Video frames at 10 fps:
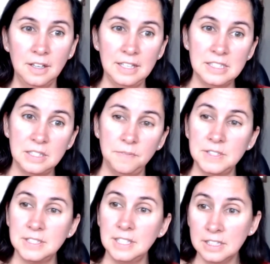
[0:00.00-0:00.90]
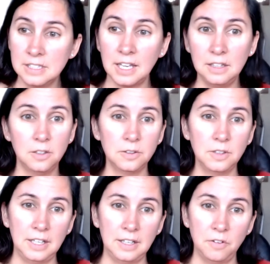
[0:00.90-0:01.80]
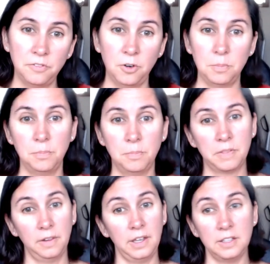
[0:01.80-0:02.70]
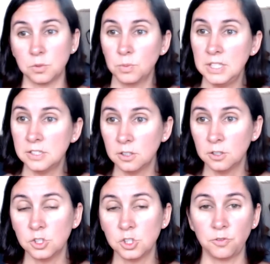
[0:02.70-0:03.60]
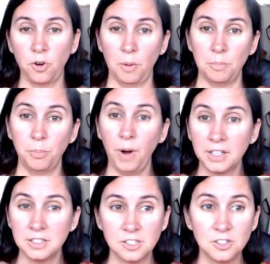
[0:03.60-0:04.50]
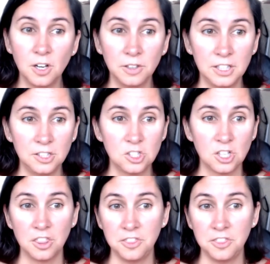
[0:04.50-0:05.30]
is to facilitate learning from the latest research, from practice knowledge,